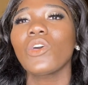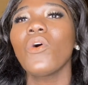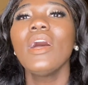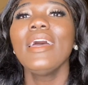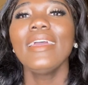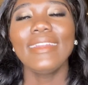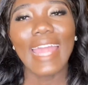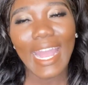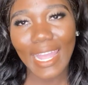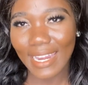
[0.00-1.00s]
So
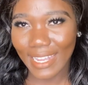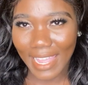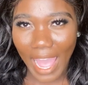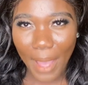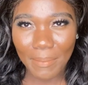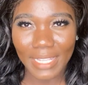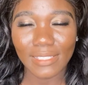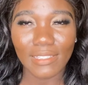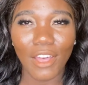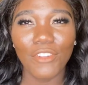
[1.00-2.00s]
that kind of got
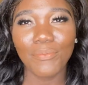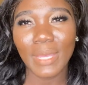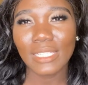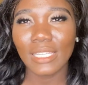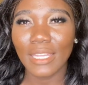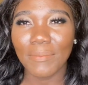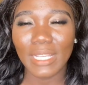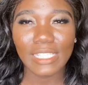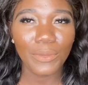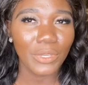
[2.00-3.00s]
myself mentally
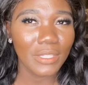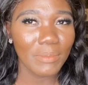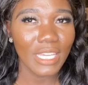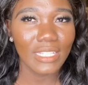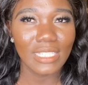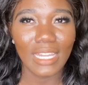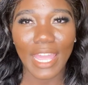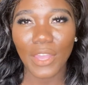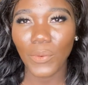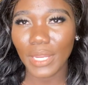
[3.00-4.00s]
messing with me to
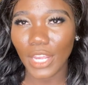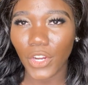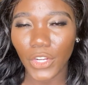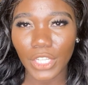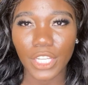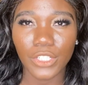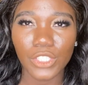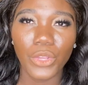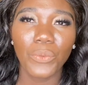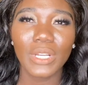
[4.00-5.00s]
like quit it earlier.
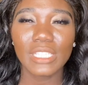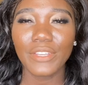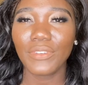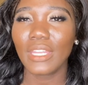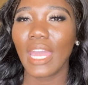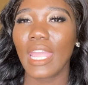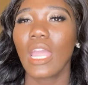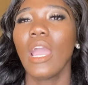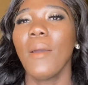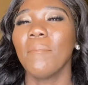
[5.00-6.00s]
So it wasn't even like
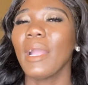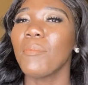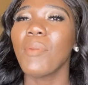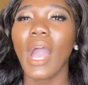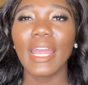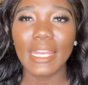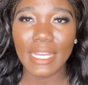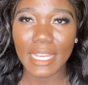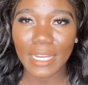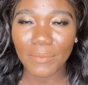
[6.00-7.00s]
my body
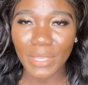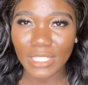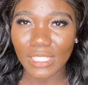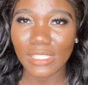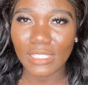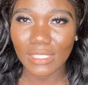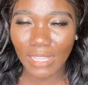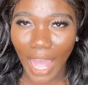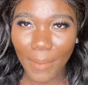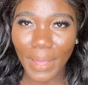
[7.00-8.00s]
needed me to
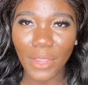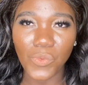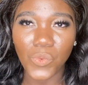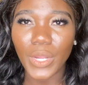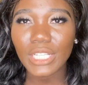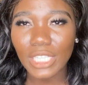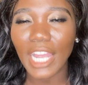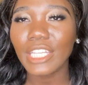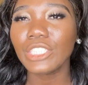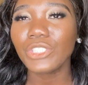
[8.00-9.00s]
stop. I wish
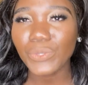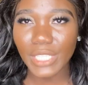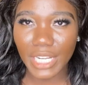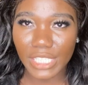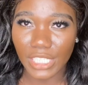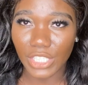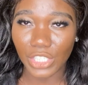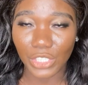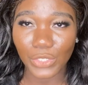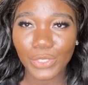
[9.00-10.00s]
I could use that as an
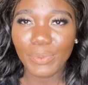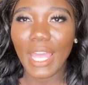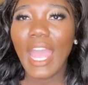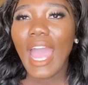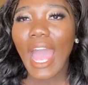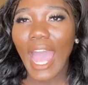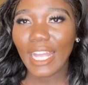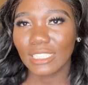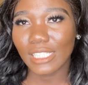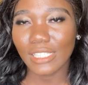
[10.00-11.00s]
excuse, but
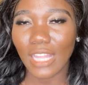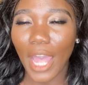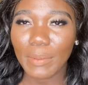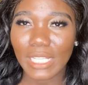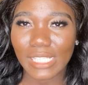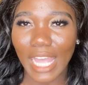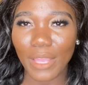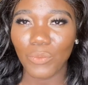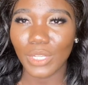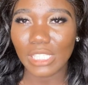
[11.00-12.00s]
I just stopped because
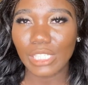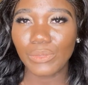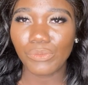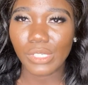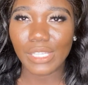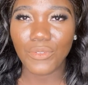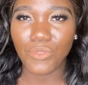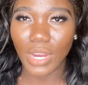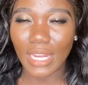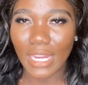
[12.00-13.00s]
I wasn't really
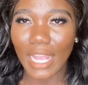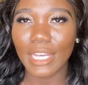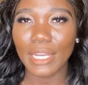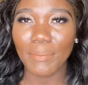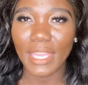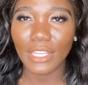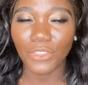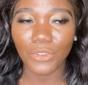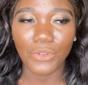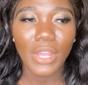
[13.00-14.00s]
ready and I couldn't make
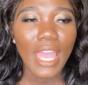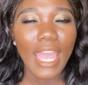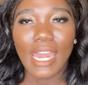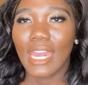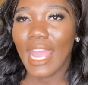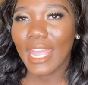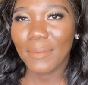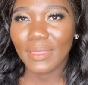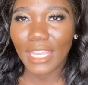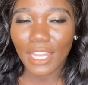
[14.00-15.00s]
it through. And then I
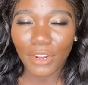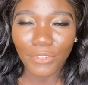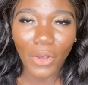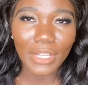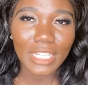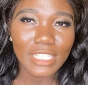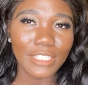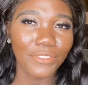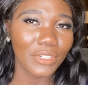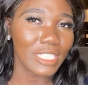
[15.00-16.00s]
kept thinking of all these
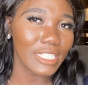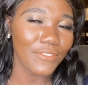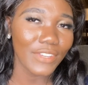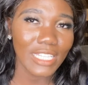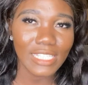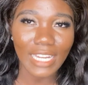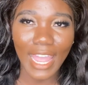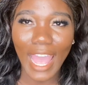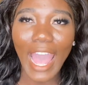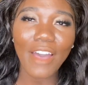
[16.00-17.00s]
different events that I
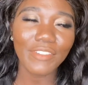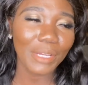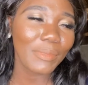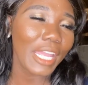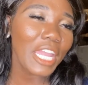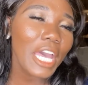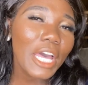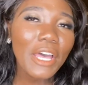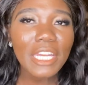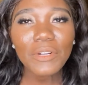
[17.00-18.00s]
have, and I'm like,
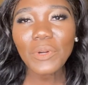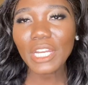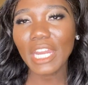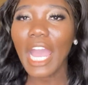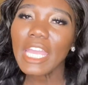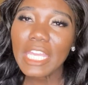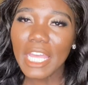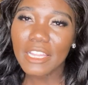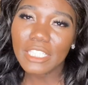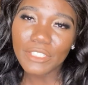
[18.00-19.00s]
oh, I don't want to not eat
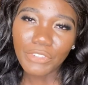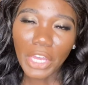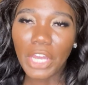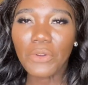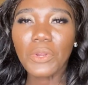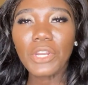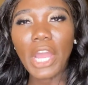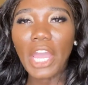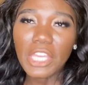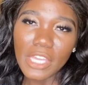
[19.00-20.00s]
at this event. I don't want to
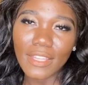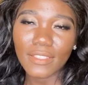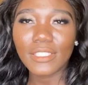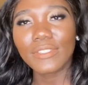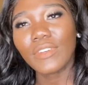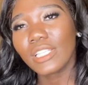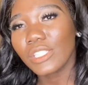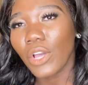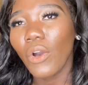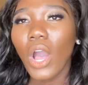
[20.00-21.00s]
not eat at this event.
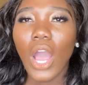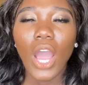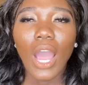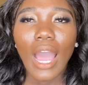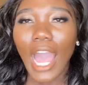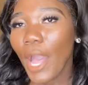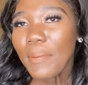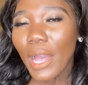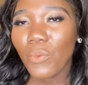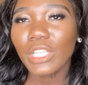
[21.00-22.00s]
So how
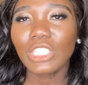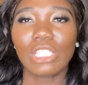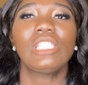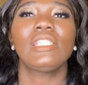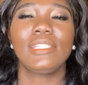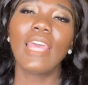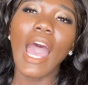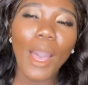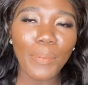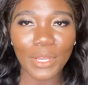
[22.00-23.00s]
about we just
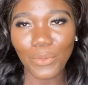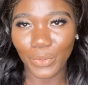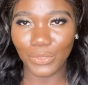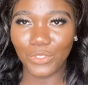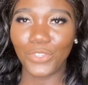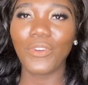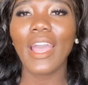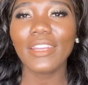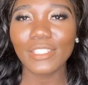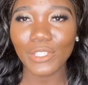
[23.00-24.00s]
stop and we'll
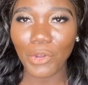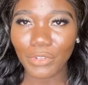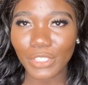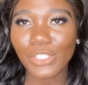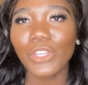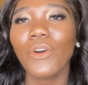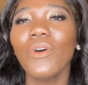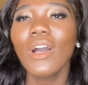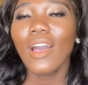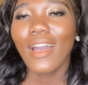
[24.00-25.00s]
try this over?
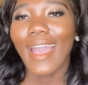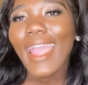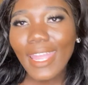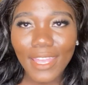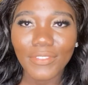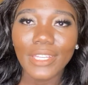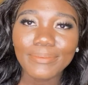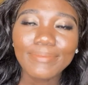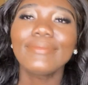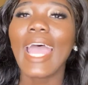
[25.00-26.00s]
So I gave
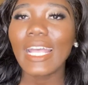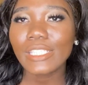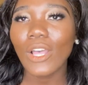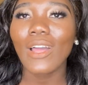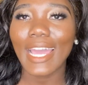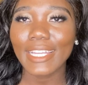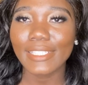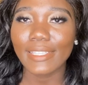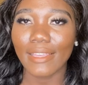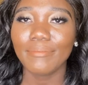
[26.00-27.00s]
in. That's all I could
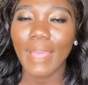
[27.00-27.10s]
say.